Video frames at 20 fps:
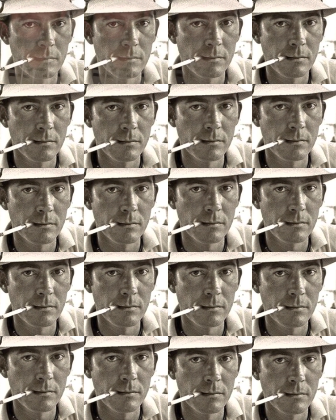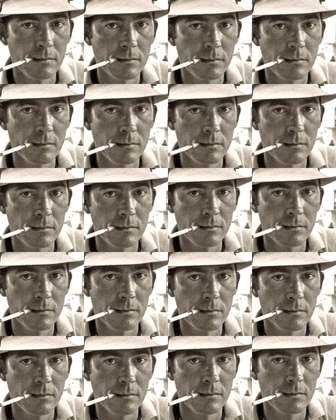
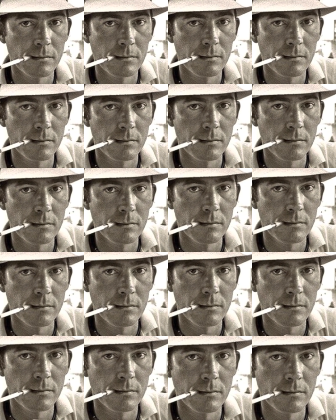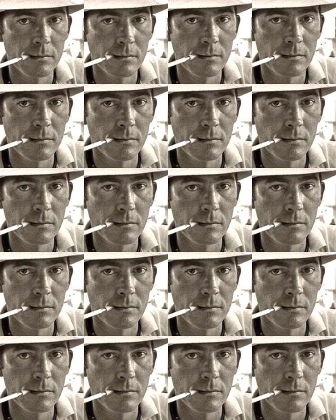(silence)